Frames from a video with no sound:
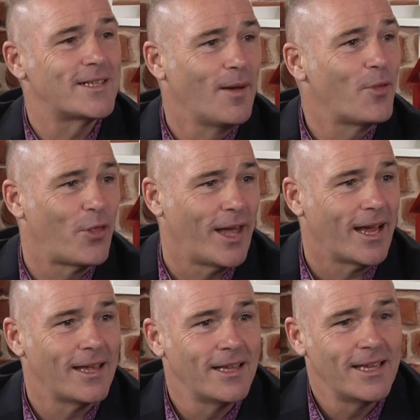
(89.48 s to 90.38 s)
something
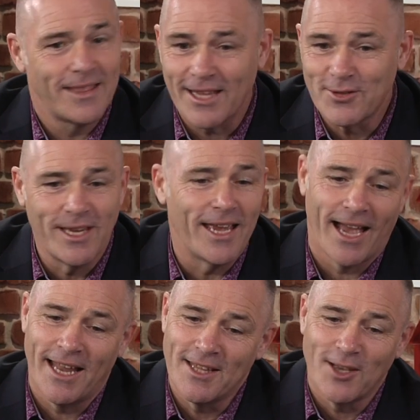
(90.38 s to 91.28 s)
that
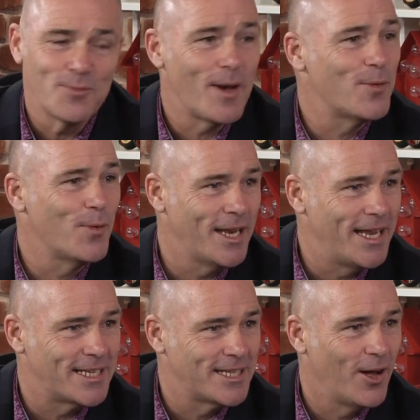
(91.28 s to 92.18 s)
yeah, and it doesn't matter what it
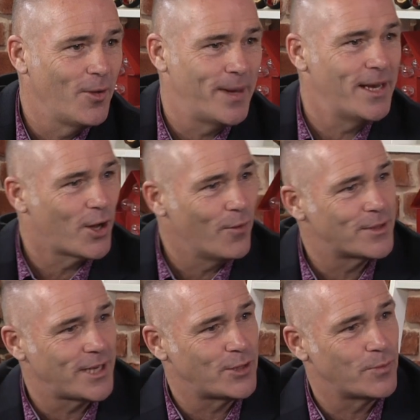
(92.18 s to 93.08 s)
is. And I'll be in a
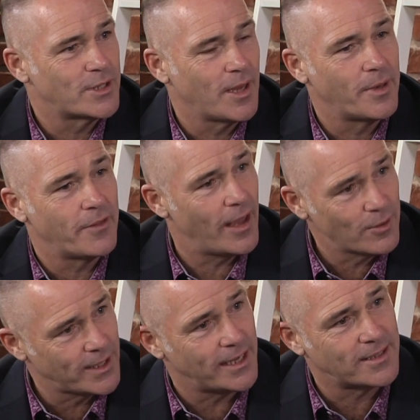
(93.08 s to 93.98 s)
conversation with somebody.
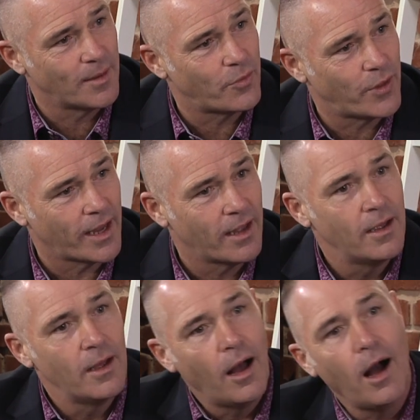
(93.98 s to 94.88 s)
They'll say something.
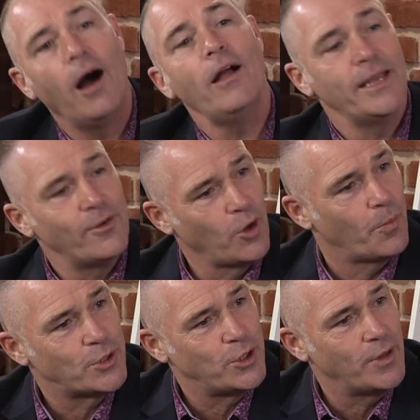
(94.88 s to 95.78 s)
I'll hear an
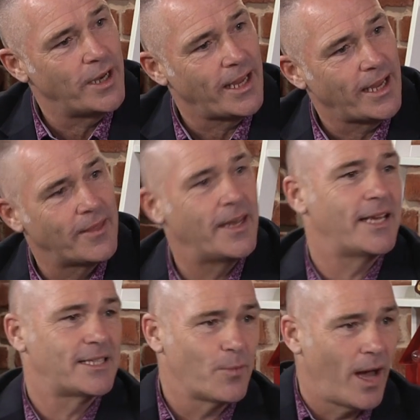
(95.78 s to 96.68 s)
opportunity, and the
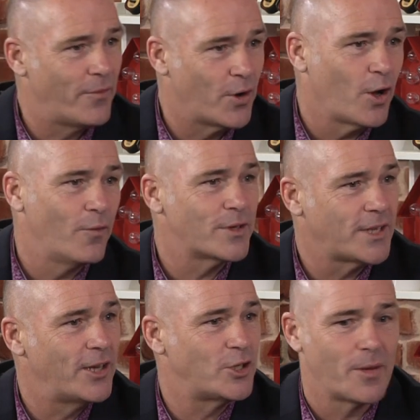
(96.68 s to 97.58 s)
next thing we're having a
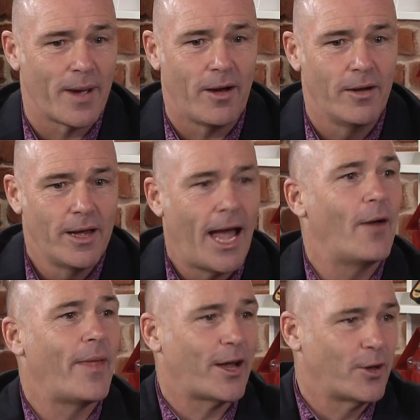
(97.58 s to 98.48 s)
conversation about
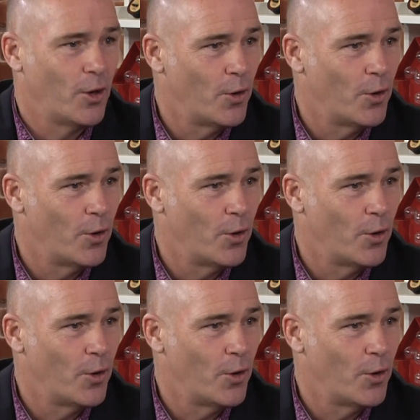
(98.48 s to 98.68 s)
how that could